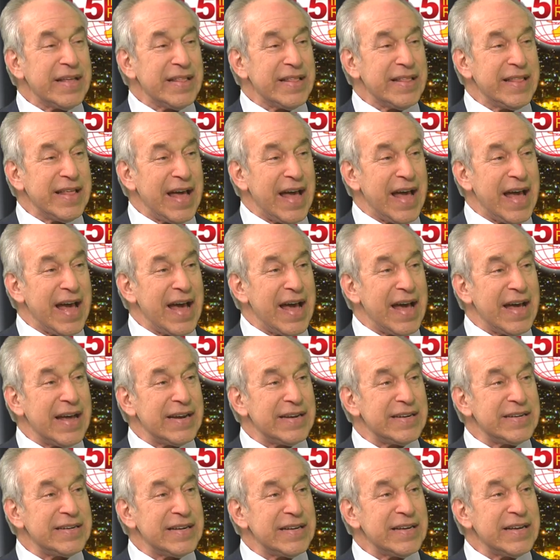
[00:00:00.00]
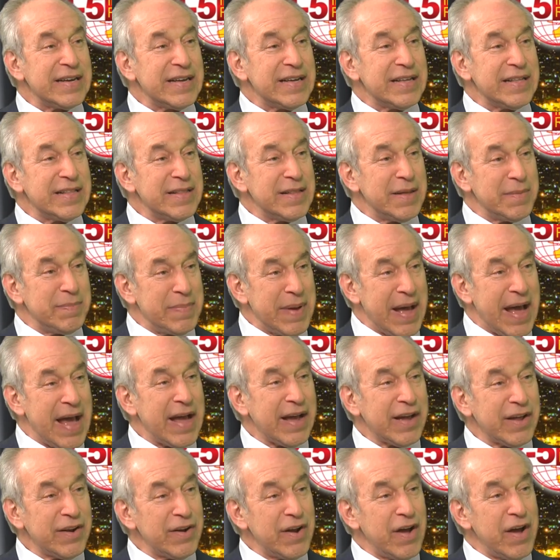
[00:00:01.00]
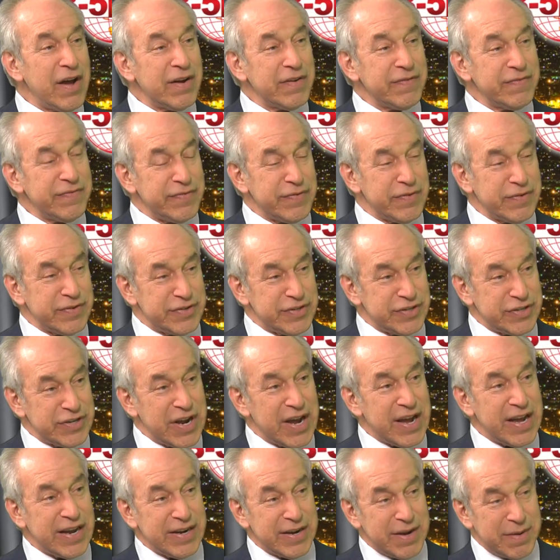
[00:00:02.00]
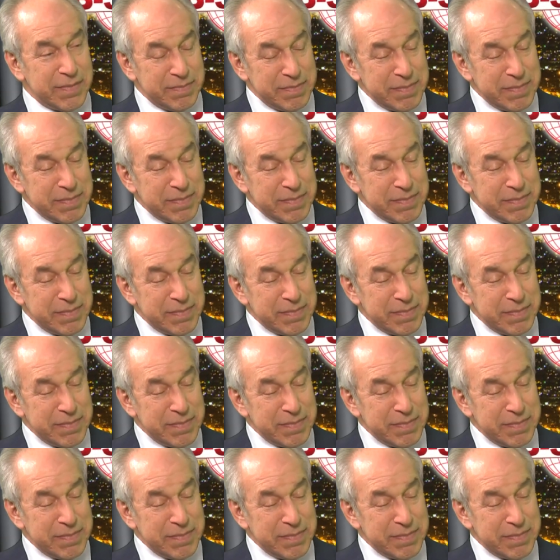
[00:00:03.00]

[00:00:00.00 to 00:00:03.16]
that the backlog for China,